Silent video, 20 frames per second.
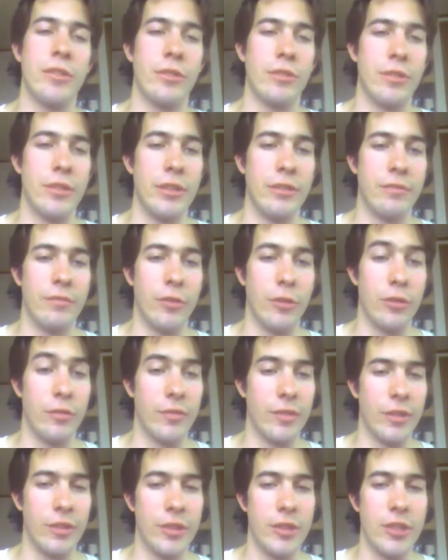Korean
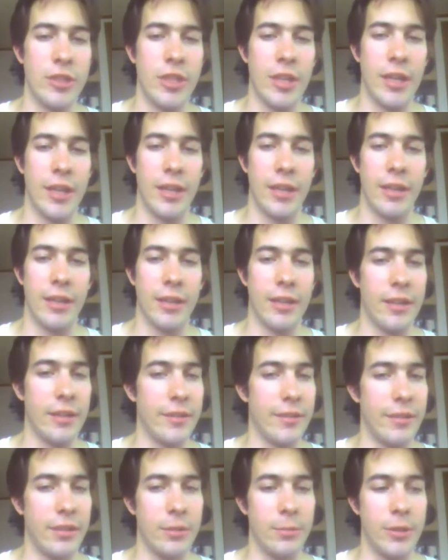folk village, and I got
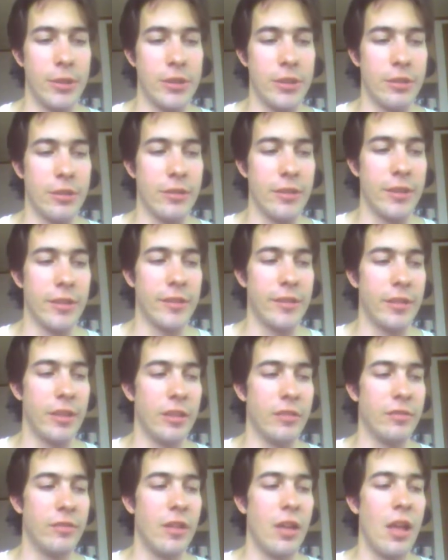to see a bunch of Korean
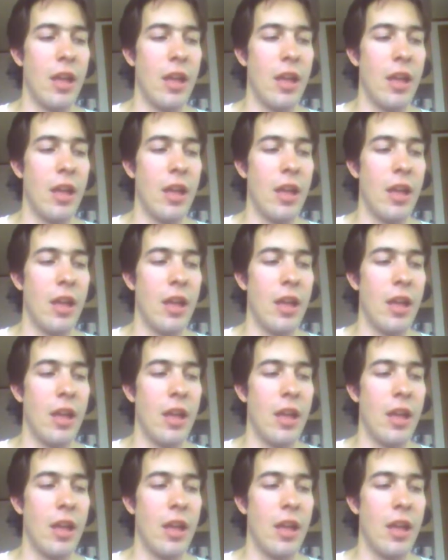stuff.